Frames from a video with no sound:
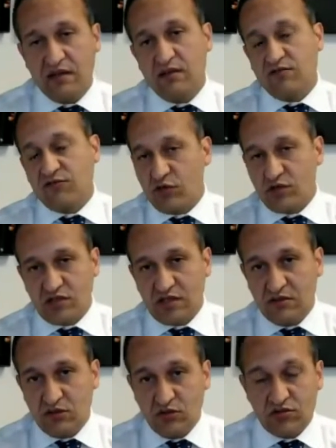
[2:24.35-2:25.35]
And
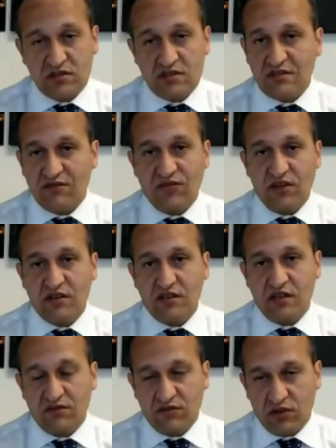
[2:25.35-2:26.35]
unfortunately, due to the
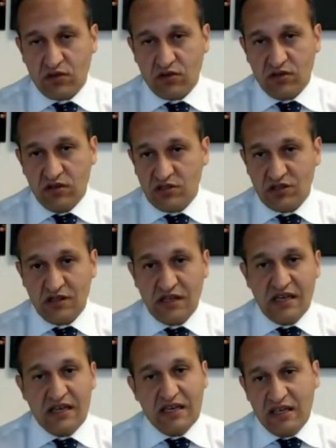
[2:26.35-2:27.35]
severity of the collision,
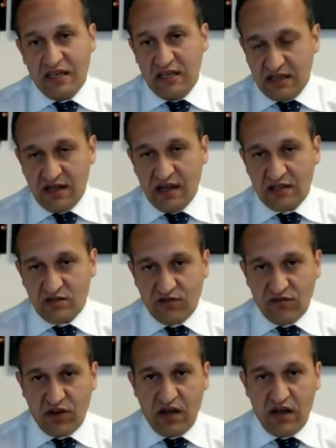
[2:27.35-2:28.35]
he did not
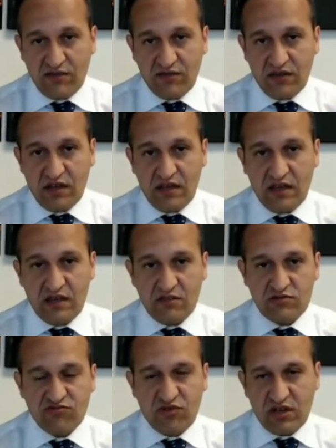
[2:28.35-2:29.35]
survive. And it
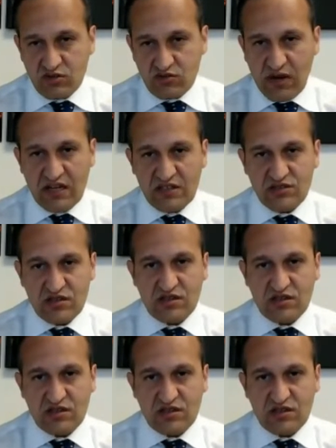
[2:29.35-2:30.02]
was a very tragic